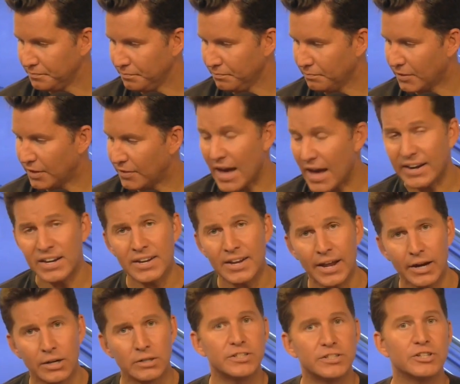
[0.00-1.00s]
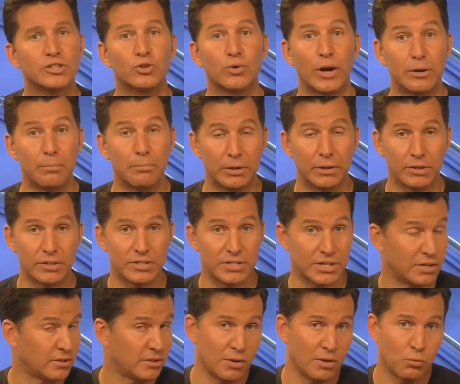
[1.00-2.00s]
That inherited credibility
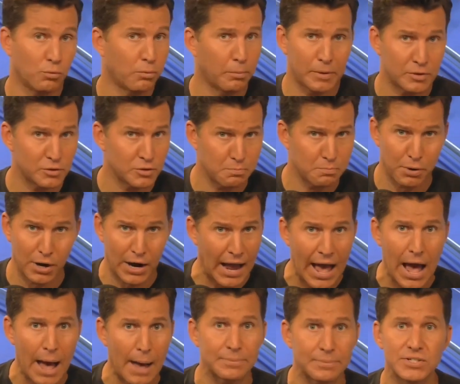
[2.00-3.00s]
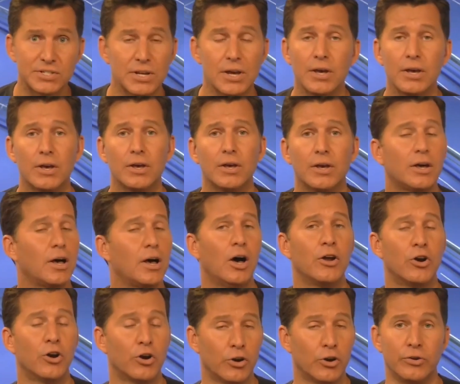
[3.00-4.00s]
that was perhaps
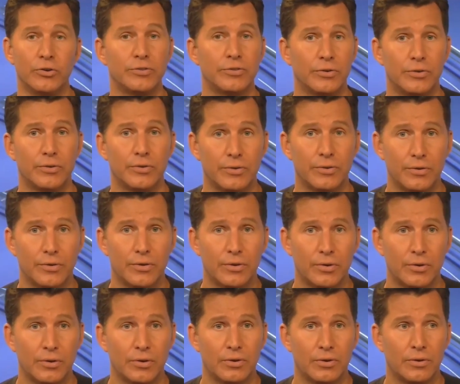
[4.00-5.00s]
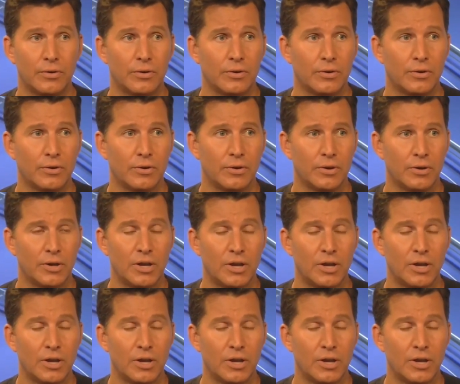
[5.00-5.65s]
unearned in